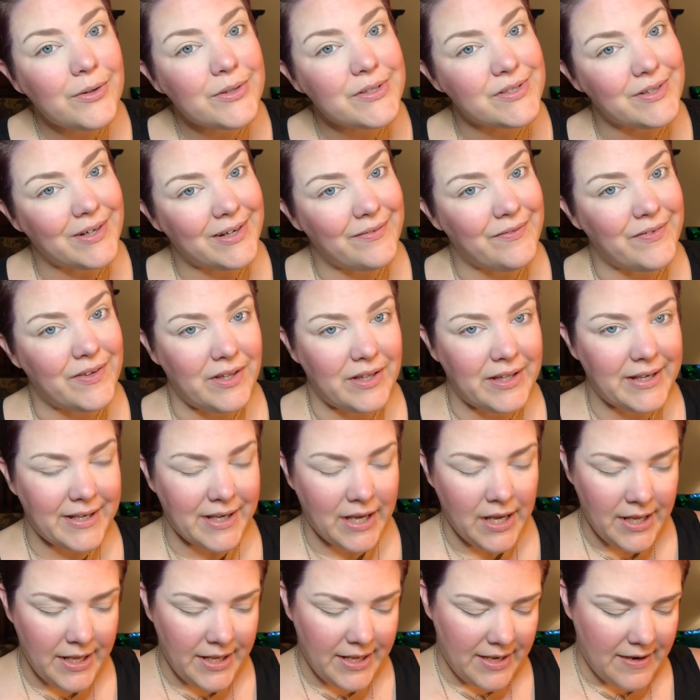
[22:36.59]
So I feel like
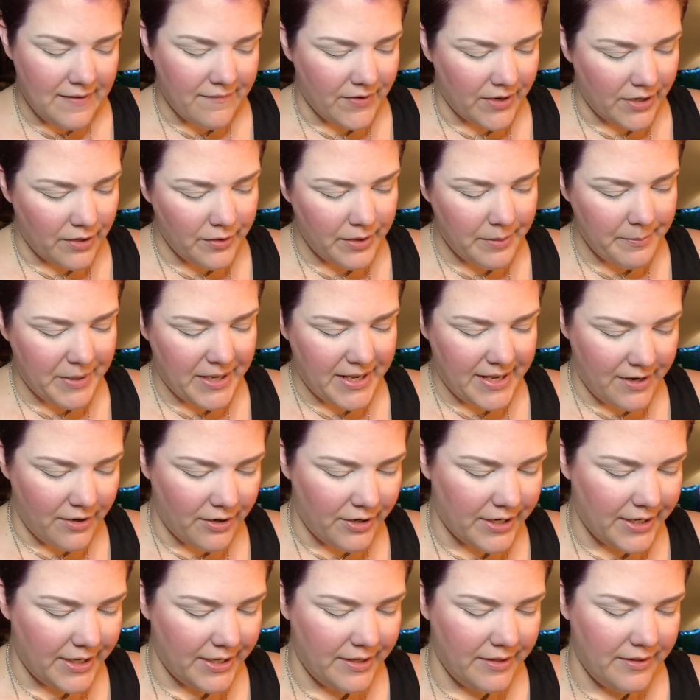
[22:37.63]
if I go get my hair
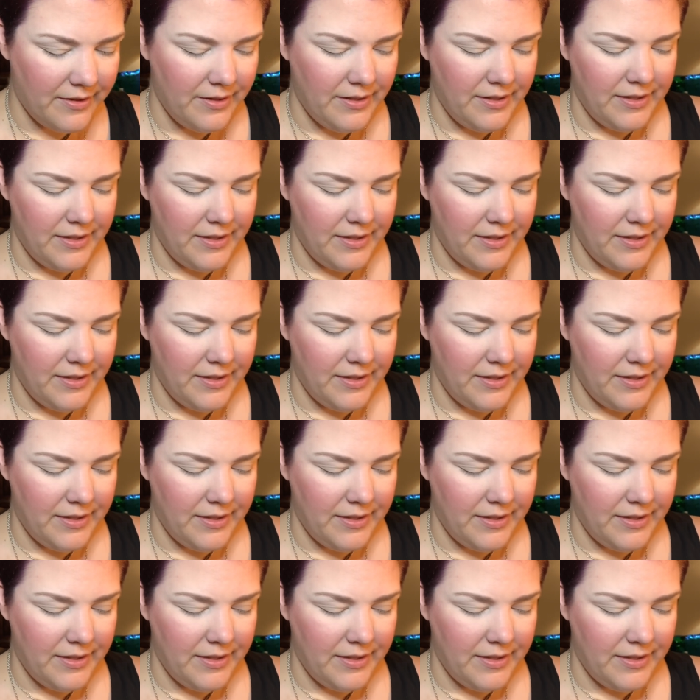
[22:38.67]
cut,